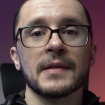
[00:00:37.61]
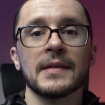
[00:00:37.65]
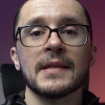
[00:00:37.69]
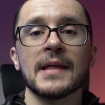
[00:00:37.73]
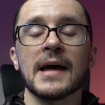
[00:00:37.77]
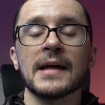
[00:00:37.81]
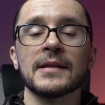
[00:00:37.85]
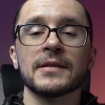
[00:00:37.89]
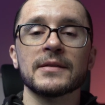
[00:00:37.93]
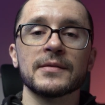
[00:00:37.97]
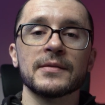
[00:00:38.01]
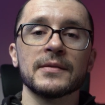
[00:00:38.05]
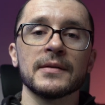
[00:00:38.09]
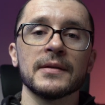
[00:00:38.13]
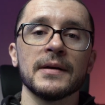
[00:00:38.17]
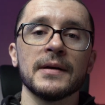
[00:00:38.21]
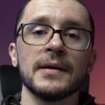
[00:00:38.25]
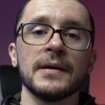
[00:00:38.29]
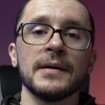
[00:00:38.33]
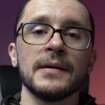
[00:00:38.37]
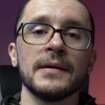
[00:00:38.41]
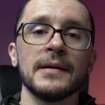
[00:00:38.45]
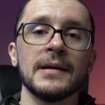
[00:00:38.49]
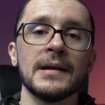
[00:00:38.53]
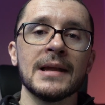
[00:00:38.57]
that
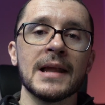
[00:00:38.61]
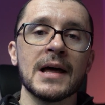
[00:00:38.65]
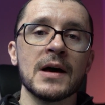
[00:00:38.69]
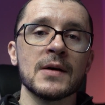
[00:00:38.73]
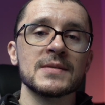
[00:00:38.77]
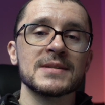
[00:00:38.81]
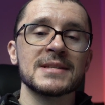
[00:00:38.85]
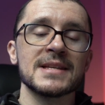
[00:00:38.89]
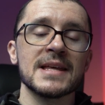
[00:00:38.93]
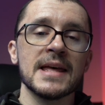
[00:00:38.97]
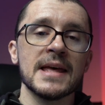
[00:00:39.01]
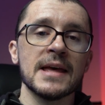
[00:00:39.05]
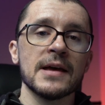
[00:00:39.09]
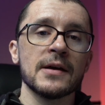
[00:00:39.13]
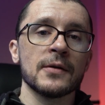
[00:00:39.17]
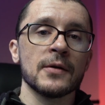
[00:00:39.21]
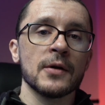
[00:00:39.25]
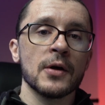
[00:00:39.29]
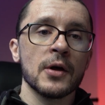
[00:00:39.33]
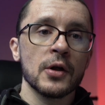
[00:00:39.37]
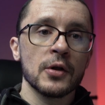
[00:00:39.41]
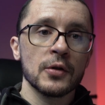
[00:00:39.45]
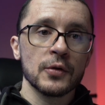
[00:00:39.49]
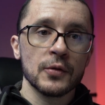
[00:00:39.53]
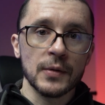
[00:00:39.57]
allows air
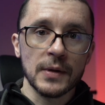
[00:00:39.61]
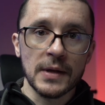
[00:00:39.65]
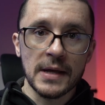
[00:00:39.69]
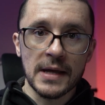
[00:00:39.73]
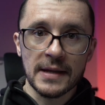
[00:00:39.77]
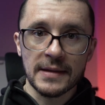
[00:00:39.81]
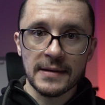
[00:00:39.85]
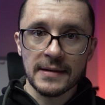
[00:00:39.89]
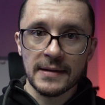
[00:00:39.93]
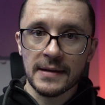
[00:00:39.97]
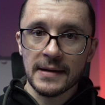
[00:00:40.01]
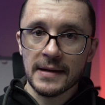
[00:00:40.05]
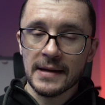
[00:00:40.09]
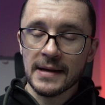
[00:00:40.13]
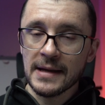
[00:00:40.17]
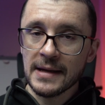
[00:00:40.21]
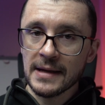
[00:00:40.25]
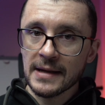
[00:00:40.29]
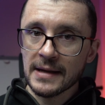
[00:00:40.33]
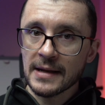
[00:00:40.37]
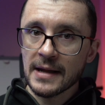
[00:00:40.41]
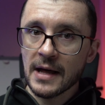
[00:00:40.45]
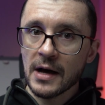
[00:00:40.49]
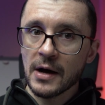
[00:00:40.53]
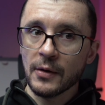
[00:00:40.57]
to get
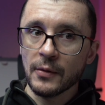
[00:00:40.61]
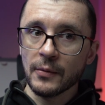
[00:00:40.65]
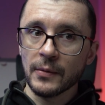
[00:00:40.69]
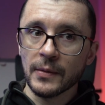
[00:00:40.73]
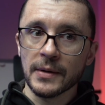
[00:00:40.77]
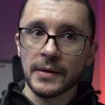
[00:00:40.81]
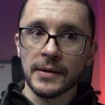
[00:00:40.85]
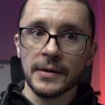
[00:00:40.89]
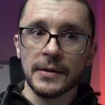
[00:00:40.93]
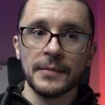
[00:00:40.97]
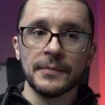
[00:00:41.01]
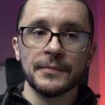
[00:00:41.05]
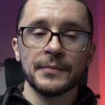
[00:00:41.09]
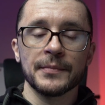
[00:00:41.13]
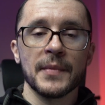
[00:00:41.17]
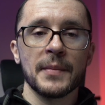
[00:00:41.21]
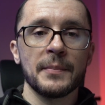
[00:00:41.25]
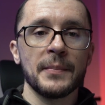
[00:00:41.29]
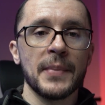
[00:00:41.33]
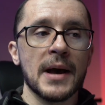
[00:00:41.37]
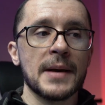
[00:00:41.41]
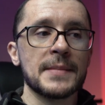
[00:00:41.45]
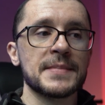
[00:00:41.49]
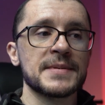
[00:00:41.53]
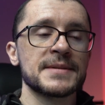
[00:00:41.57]
in our
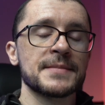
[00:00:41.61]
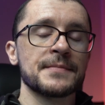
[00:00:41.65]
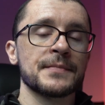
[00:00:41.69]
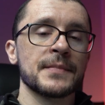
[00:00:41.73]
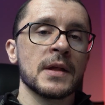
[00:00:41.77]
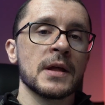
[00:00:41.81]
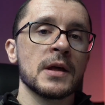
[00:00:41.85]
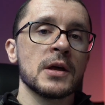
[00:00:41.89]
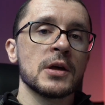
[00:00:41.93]
pipes.